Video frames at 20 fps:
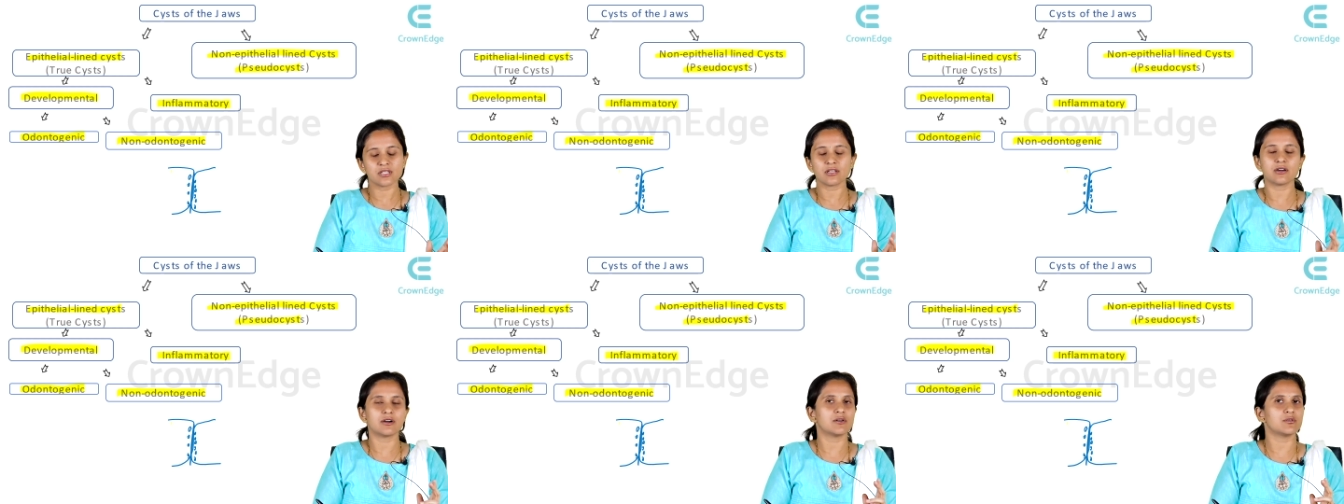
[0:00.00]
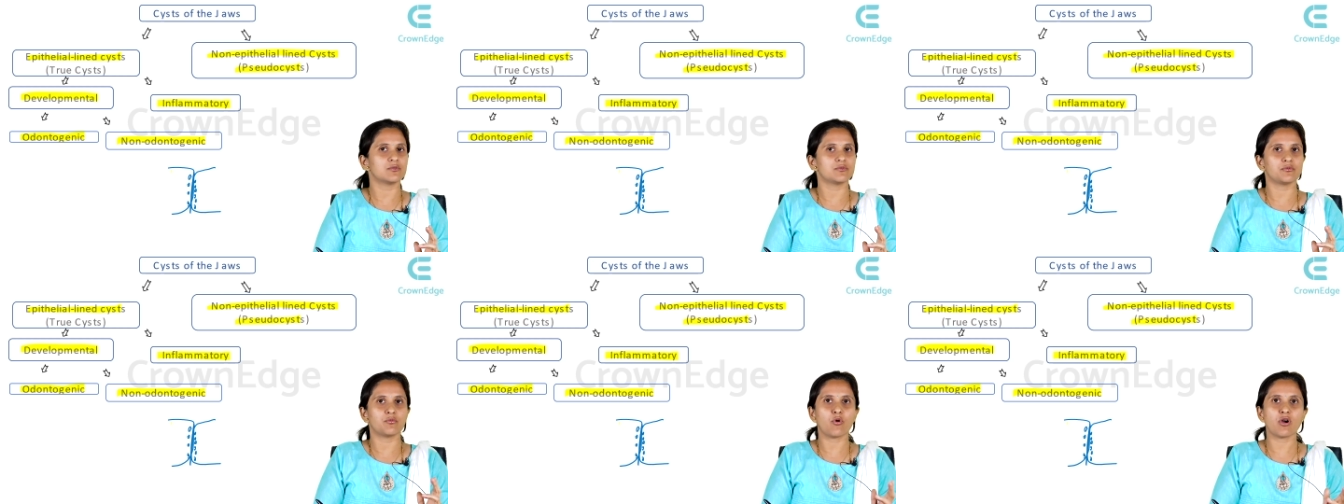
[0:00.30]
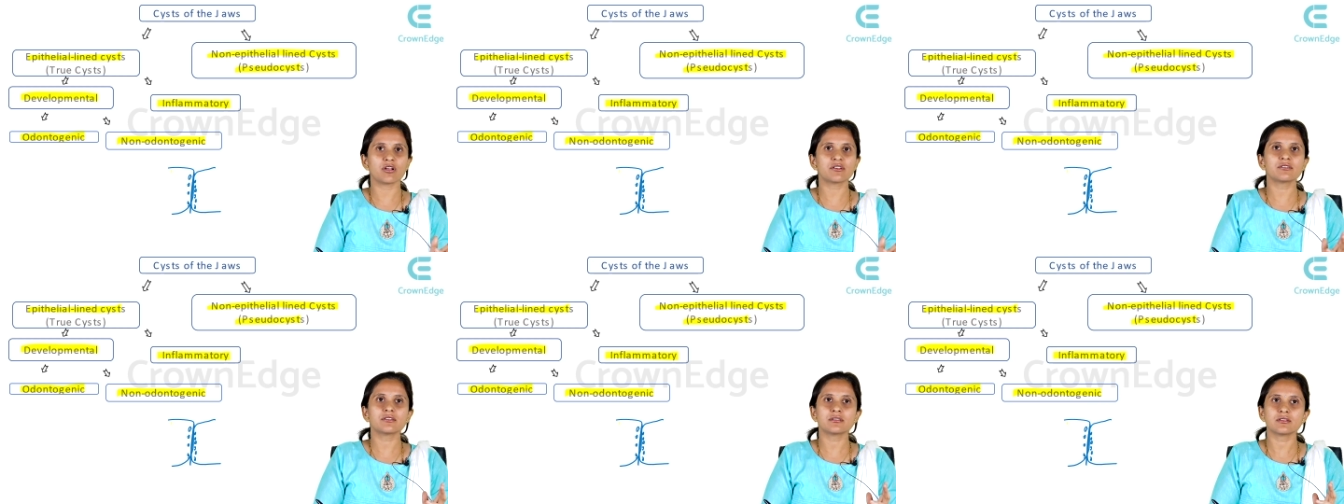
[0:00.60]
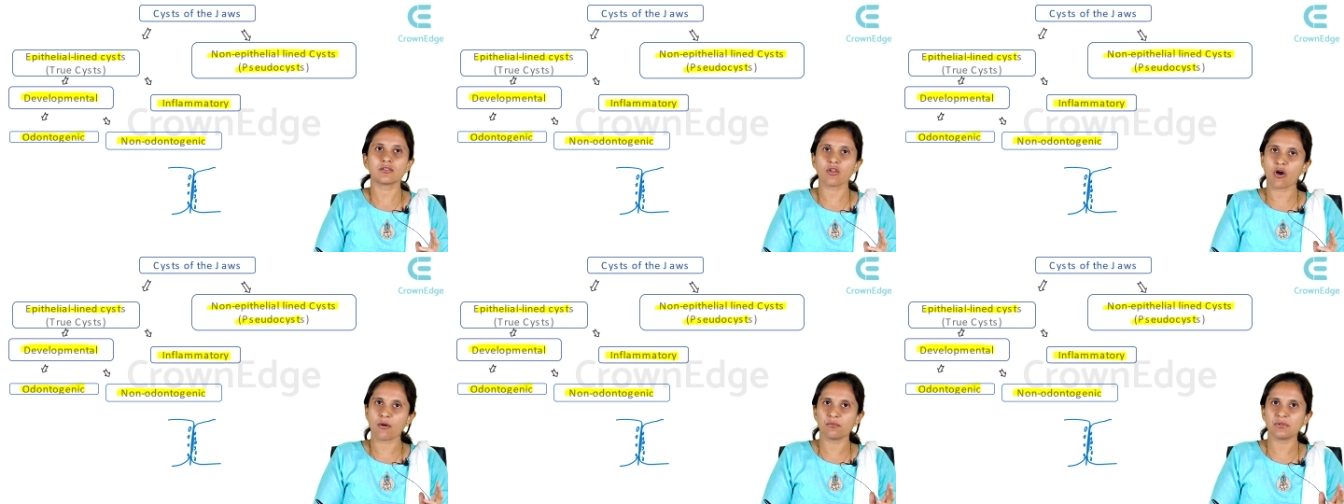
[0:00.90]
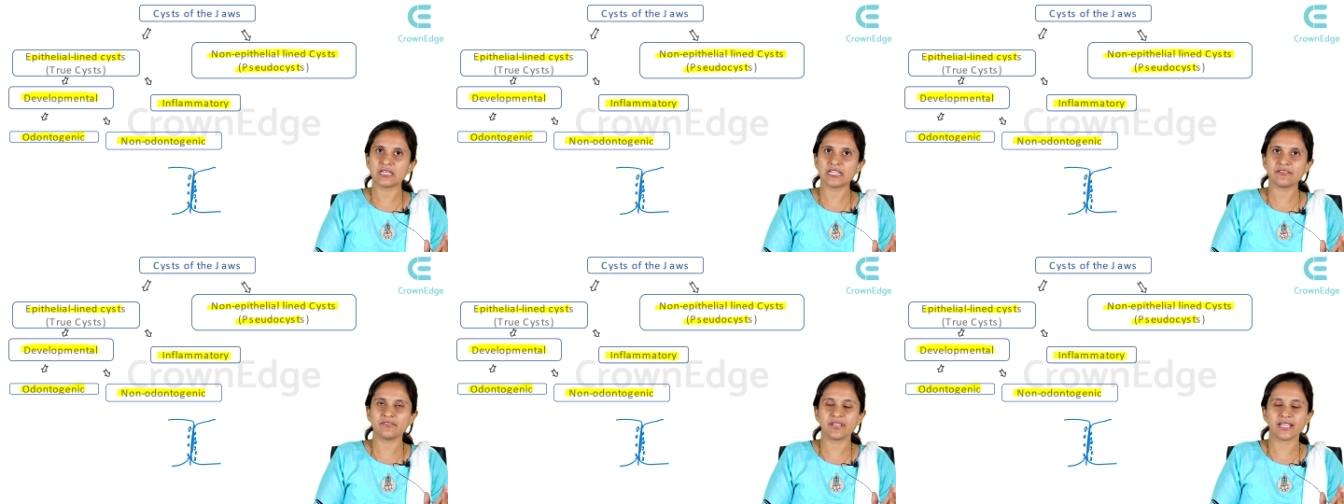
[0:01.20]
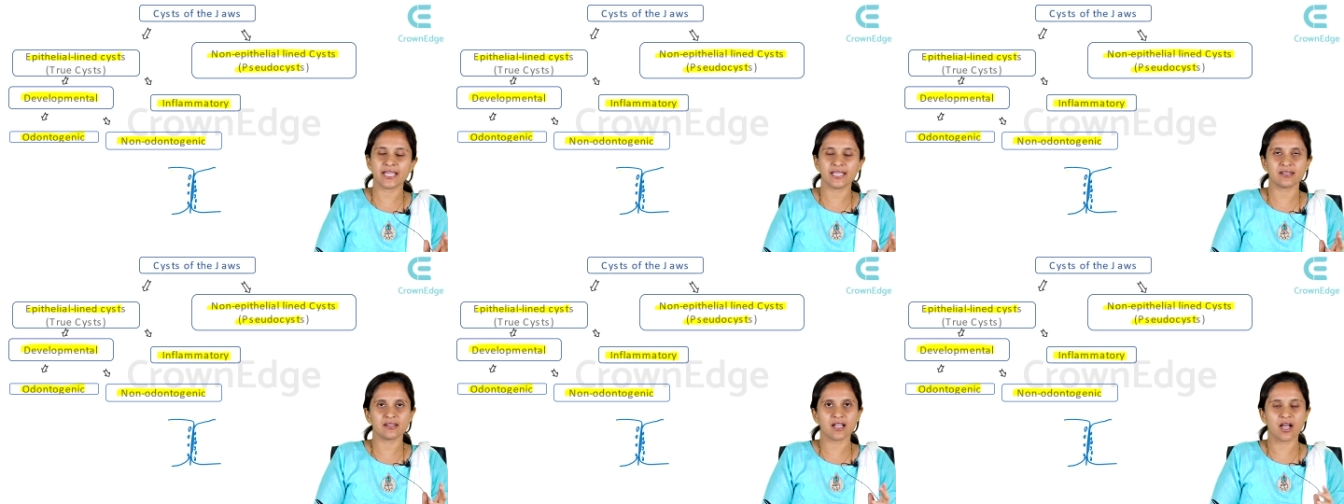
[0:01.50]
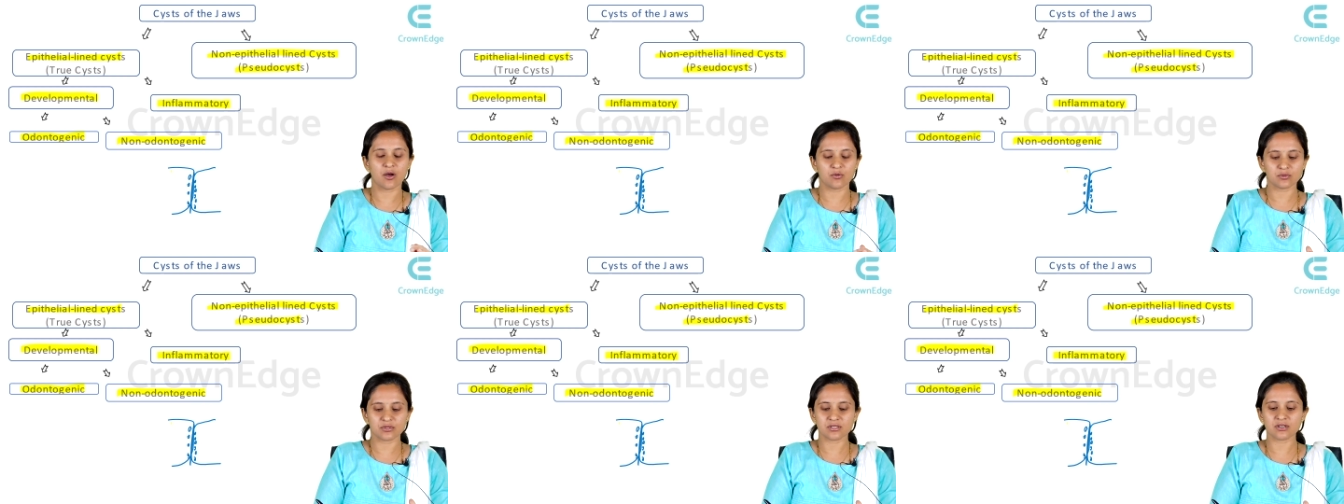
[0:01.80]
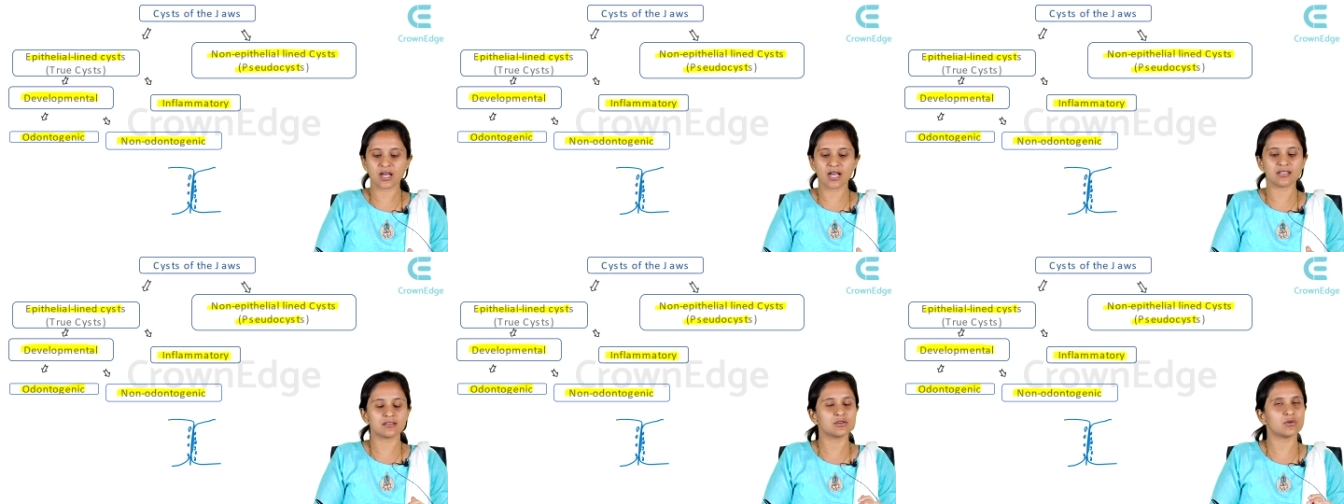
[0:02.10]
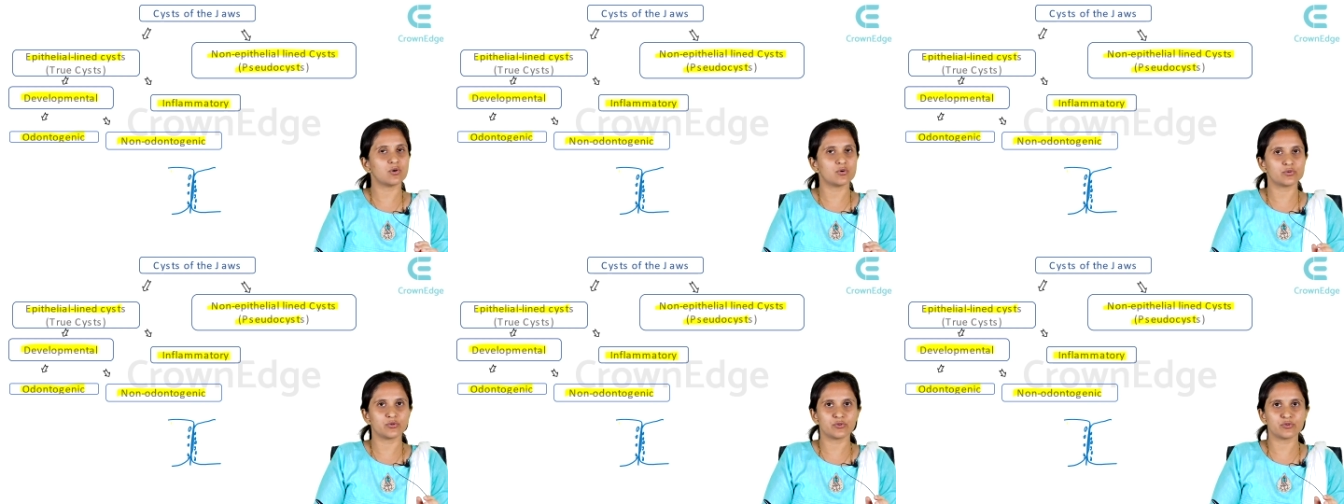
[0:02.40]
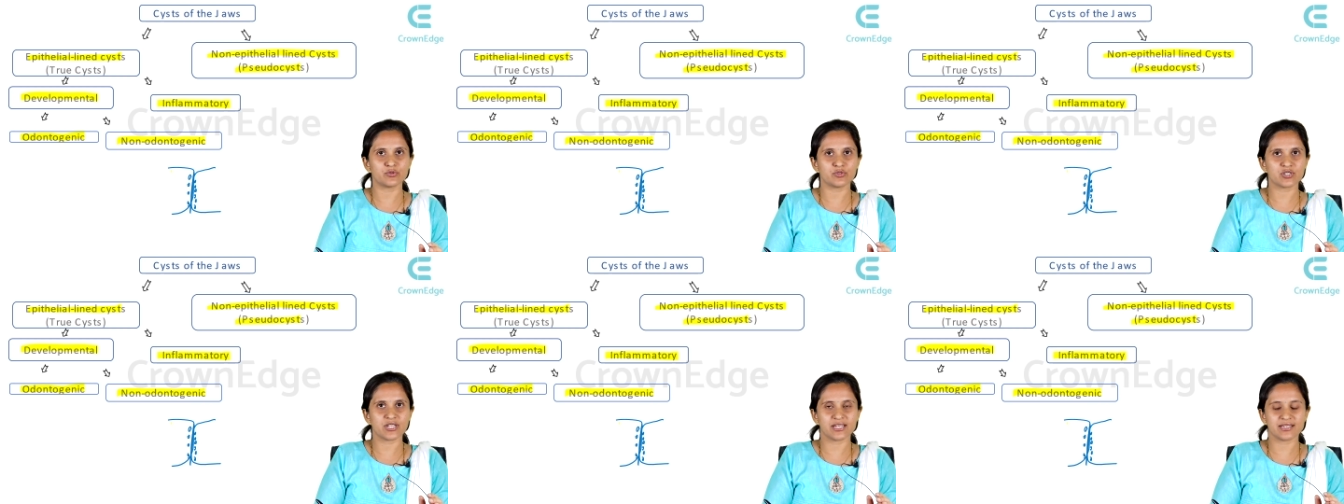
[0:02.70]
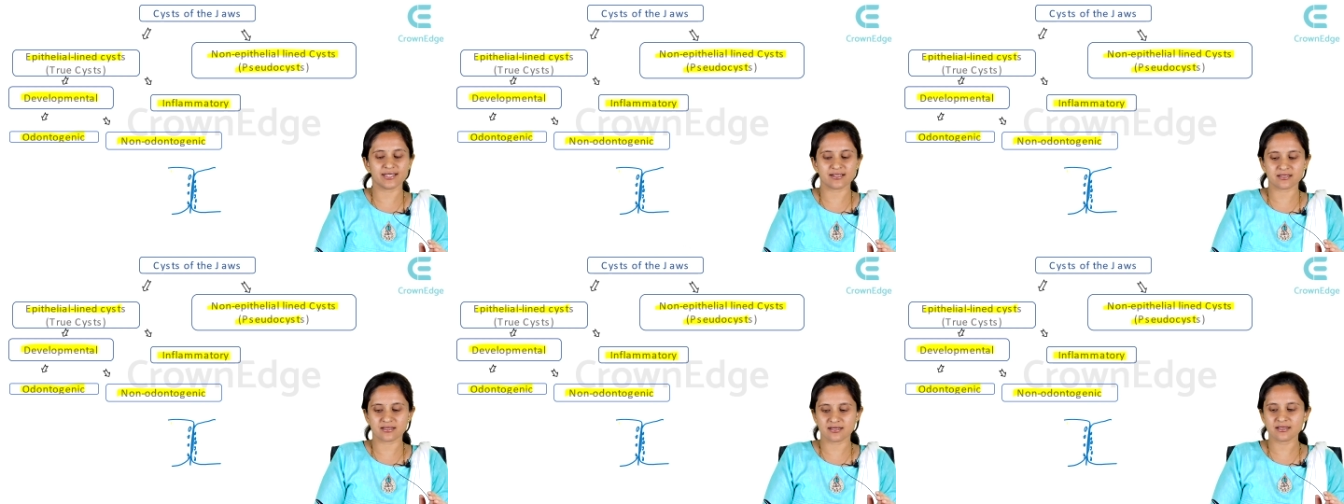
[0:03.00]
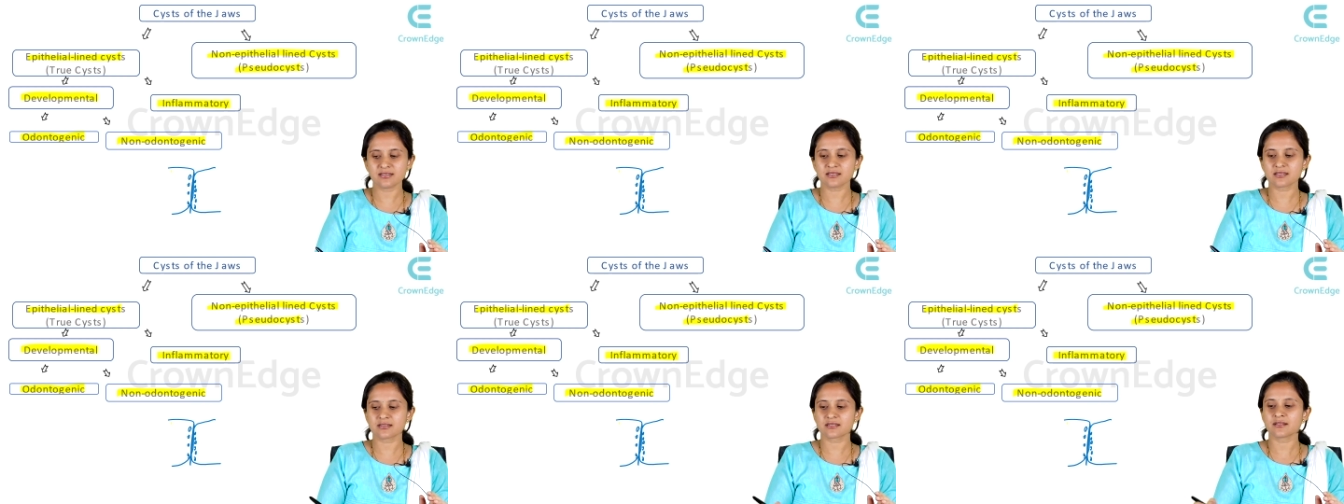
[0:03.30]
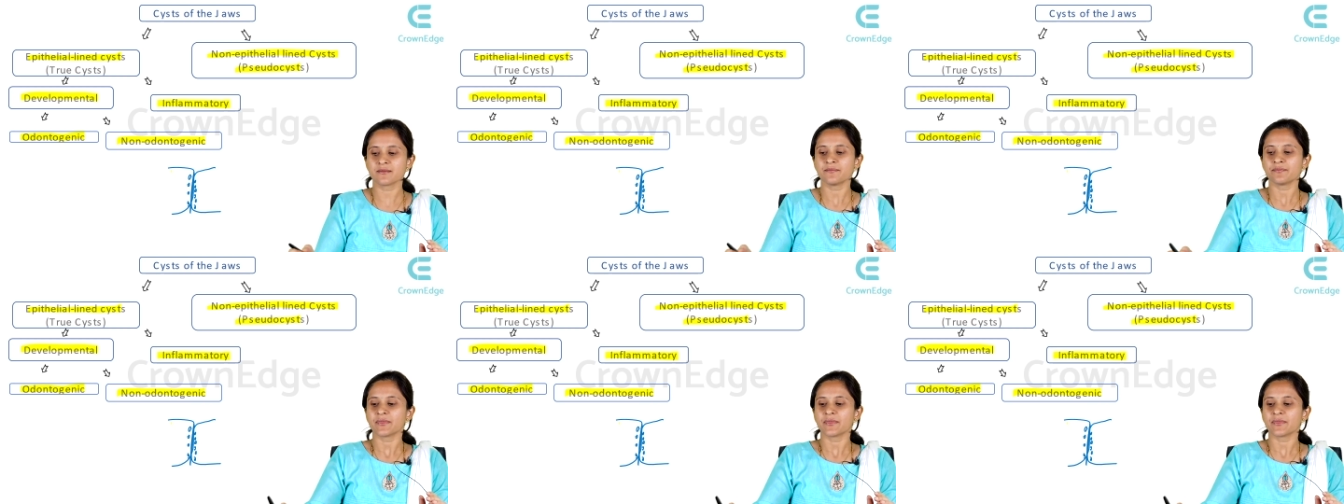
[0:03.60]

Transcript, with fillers: Uh, what normally we encounter are the odontogenic cysts,